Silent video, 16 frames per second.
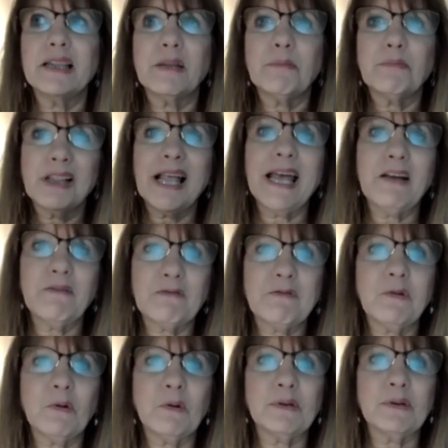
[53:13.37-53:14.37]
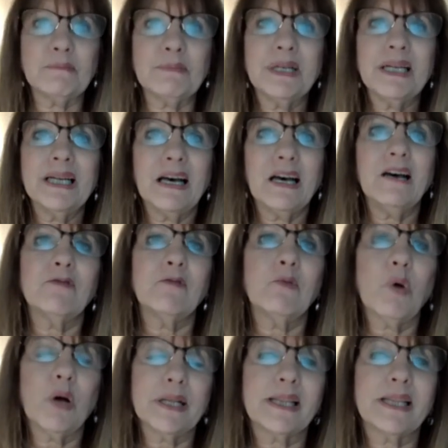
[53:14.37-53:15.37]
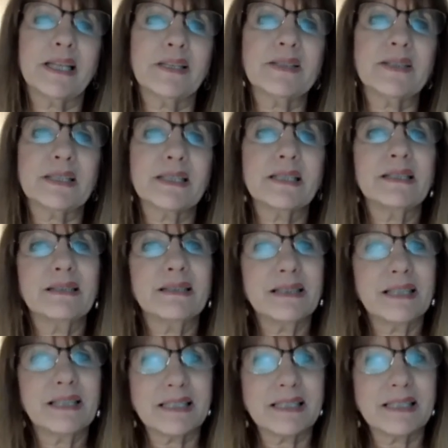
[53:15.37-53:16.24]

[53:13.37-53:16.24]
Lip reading: the platform of what this